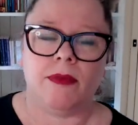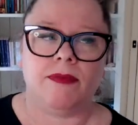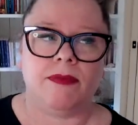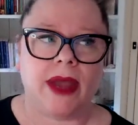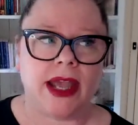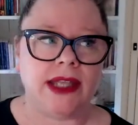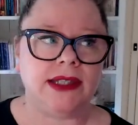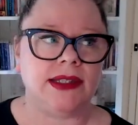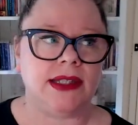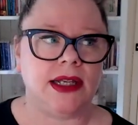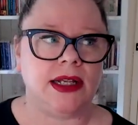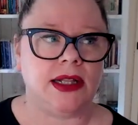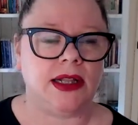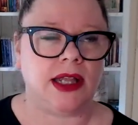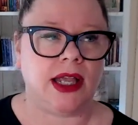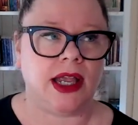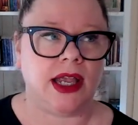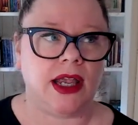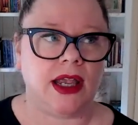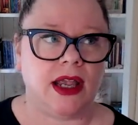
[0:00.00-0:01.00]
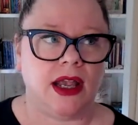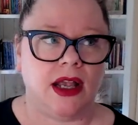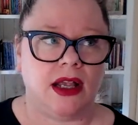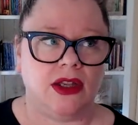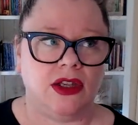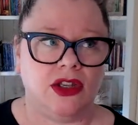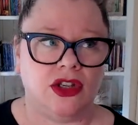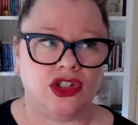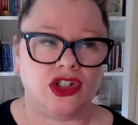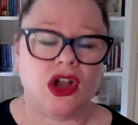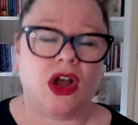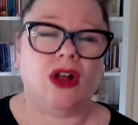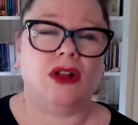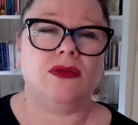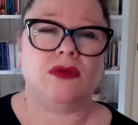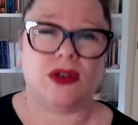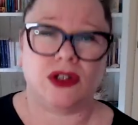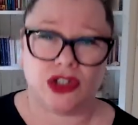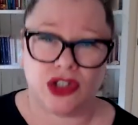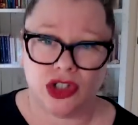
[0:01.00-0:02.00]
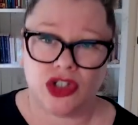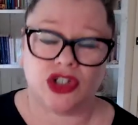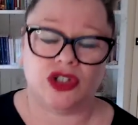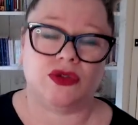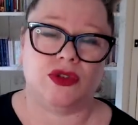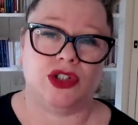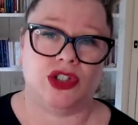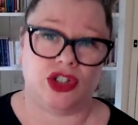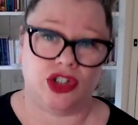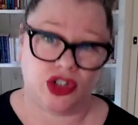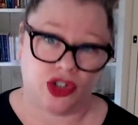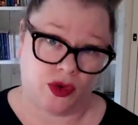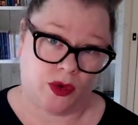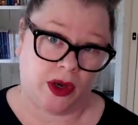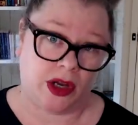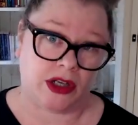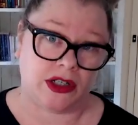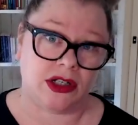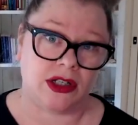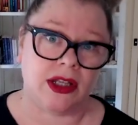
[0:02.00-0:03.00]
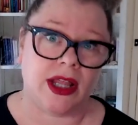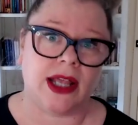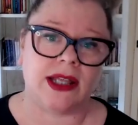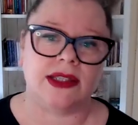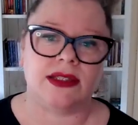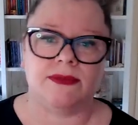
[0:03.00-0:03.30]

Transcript: Basically, you're told what to do and you do it, and that's